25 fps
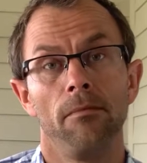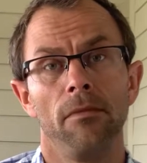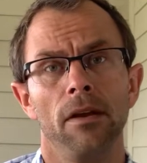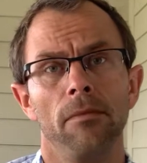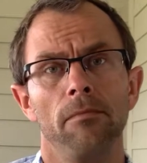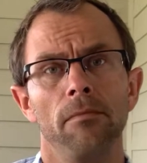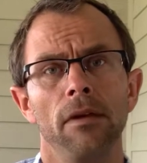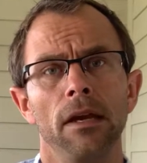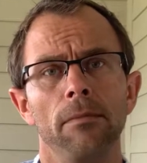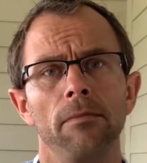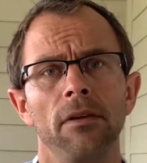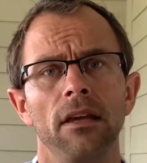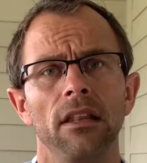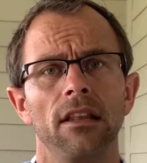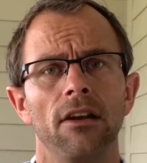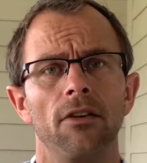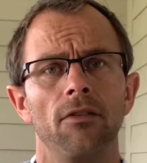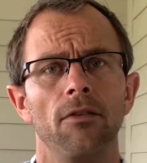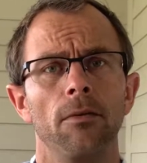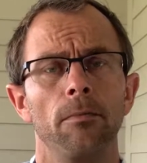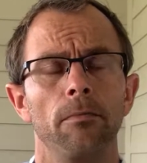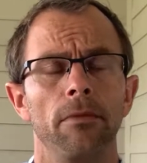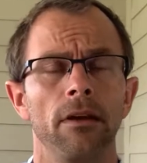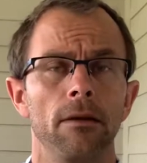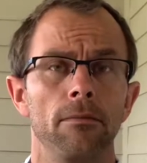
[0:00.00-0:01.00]
and maybe there
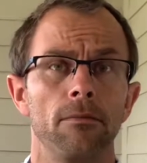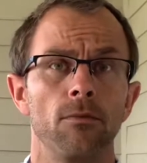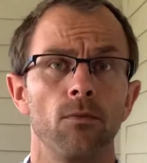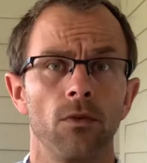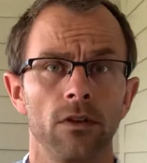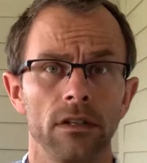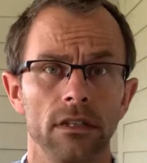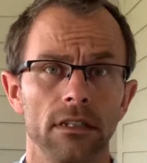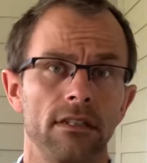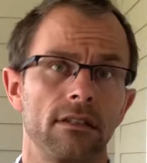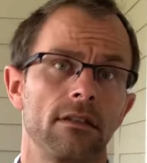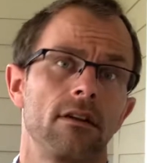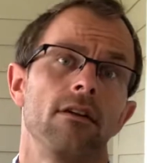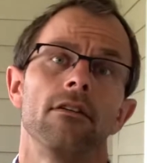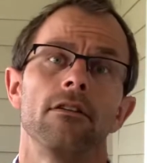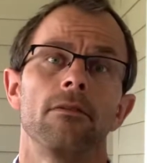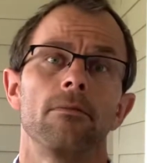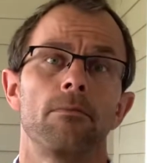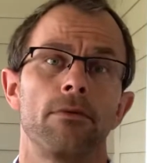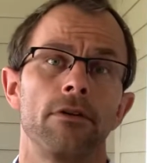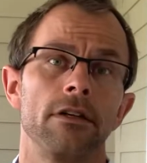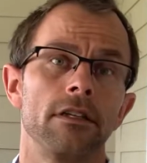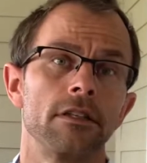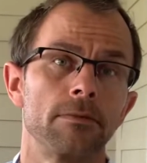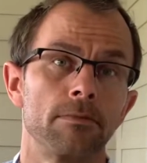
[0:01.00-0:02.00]
would be what is called a
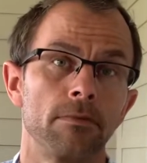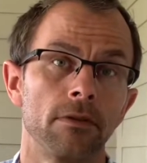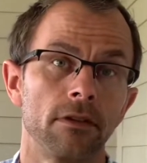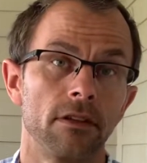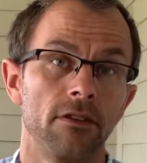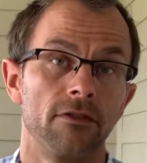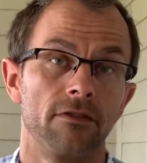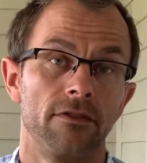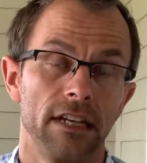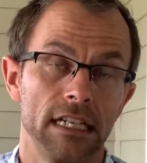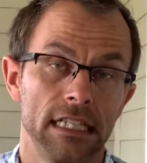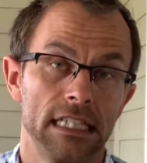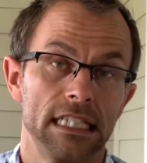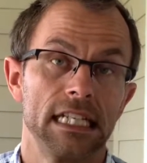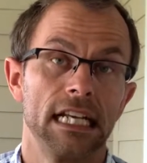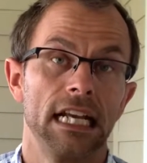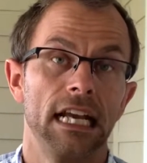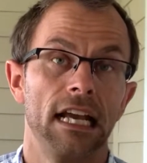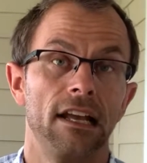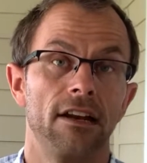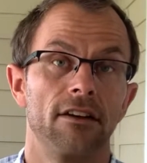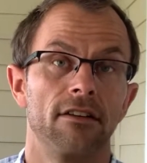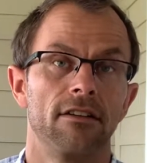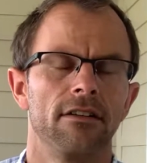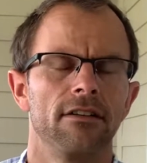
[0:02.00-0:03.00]
principal
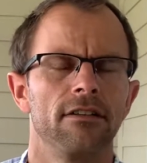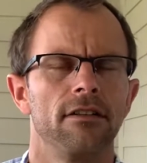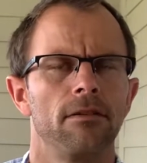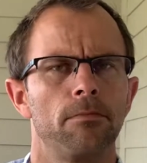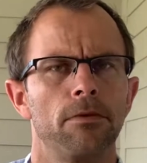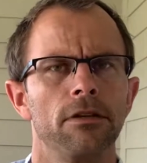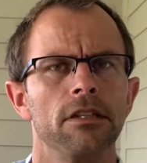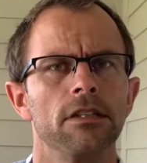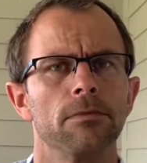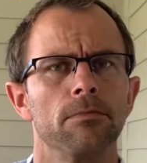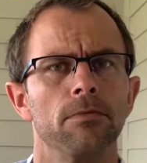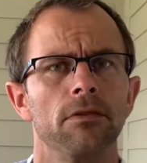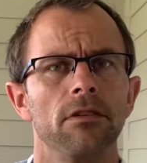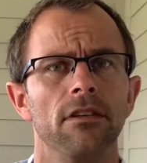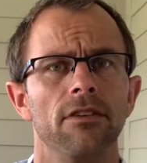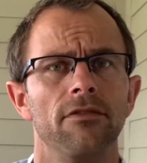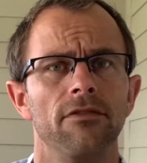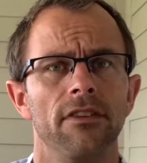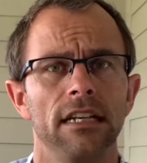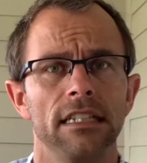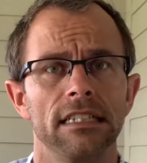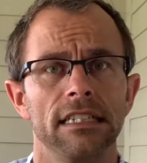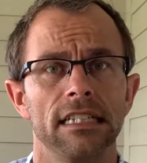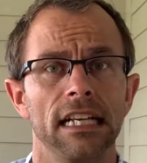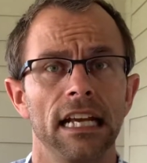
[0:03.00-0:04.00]
investigator, and the principal
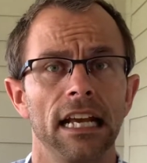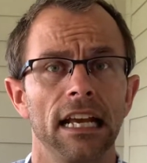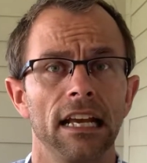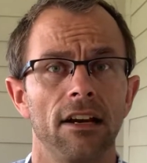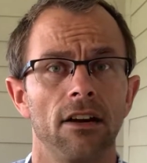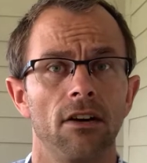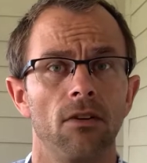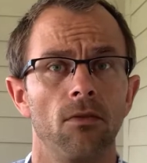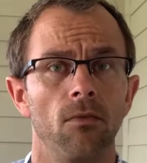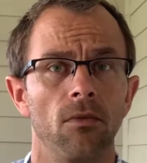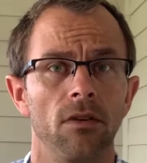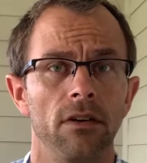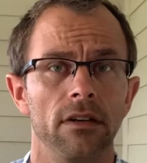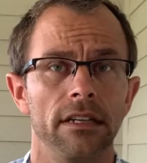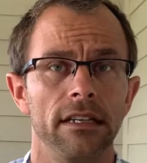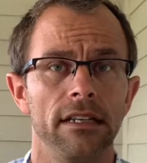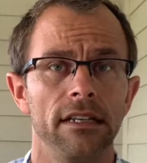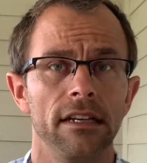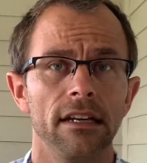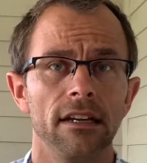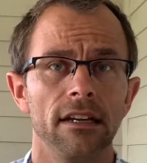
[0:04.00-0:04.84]
investigator would